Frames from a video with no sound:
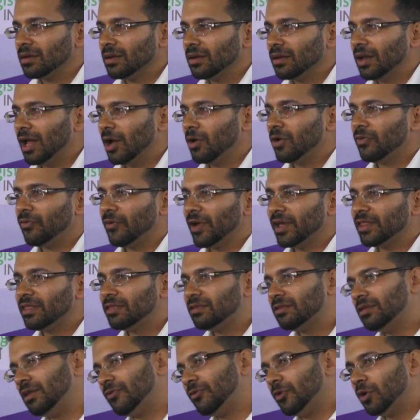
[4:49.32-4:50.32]
Now,
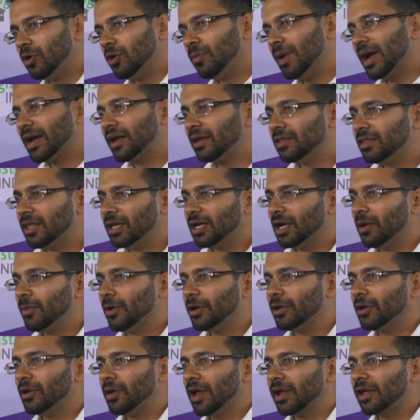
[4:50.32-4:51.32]
if you go back and think about
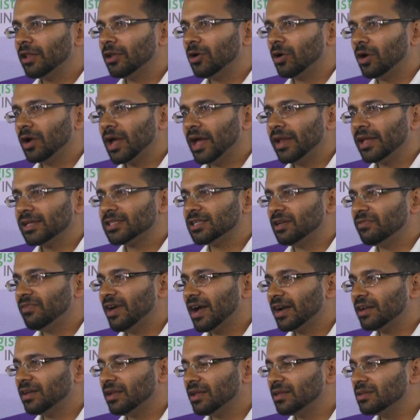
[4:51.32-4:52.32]
your regular organic
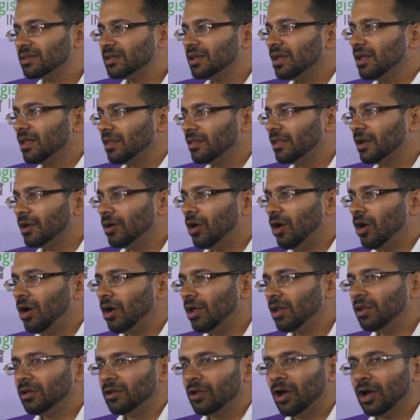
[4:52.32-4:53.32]
surfactants, they're
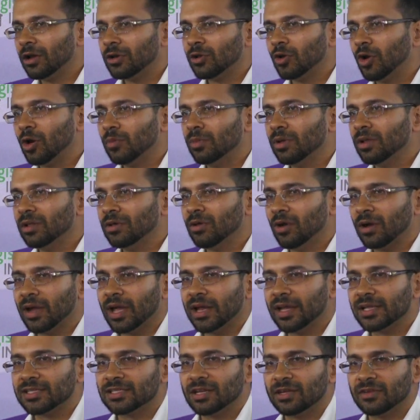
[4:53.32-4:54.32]
all not normal
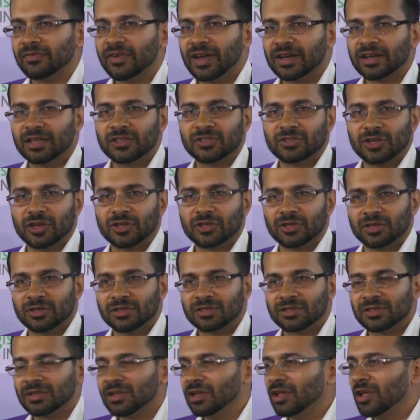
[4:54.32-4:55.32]
organic surfactant
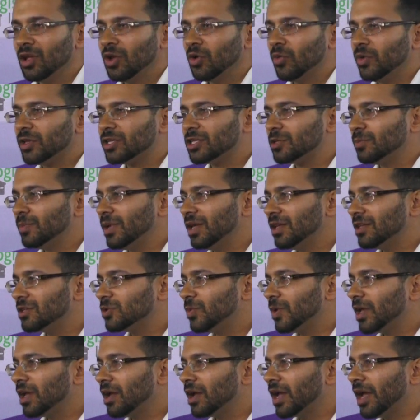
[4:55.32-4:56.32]
structures, which means
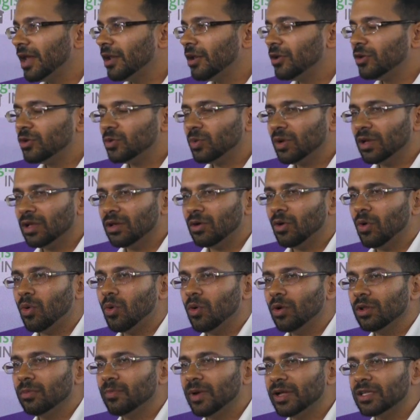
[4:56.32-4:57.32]
we can get into a
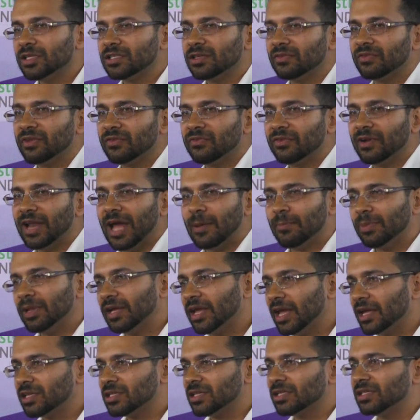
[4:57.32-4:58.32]
whole bunch of different
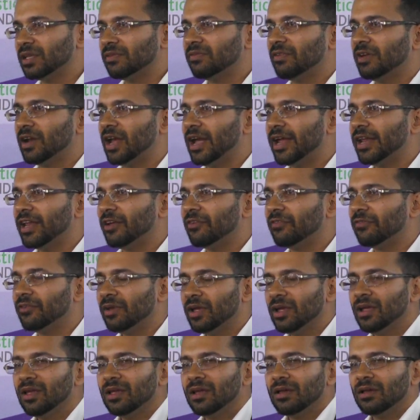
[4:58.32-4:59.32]
applications and variety
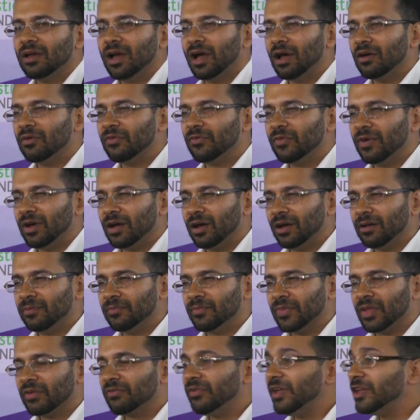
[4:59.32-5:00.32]

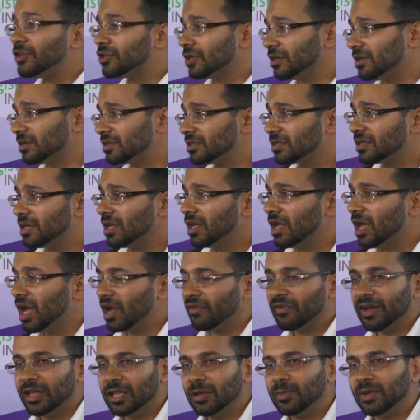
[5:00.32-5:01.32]
of features
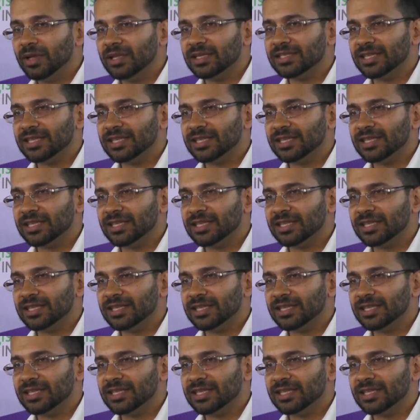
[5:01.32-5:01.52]
available in